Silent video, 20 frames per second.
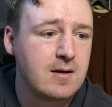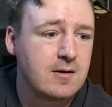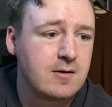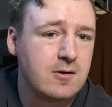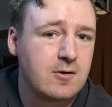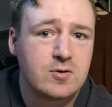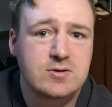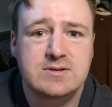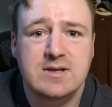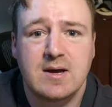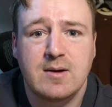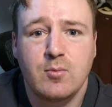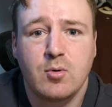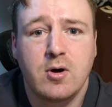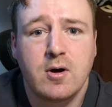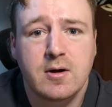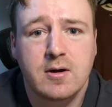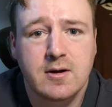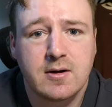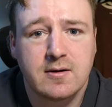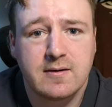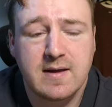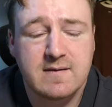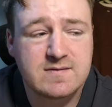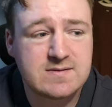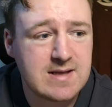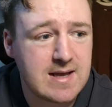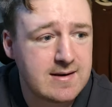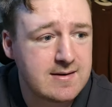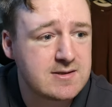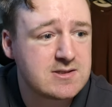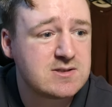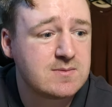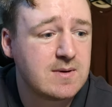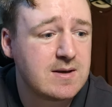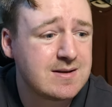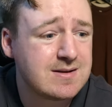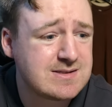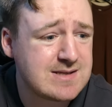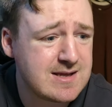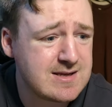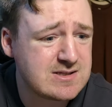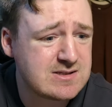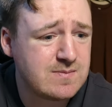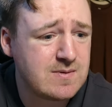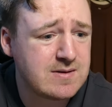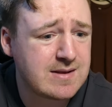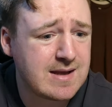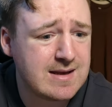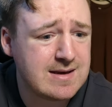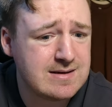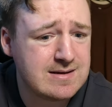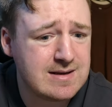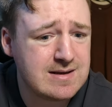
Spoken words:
No Sam Walker. They have Sandon Smith. Sandon Smith, I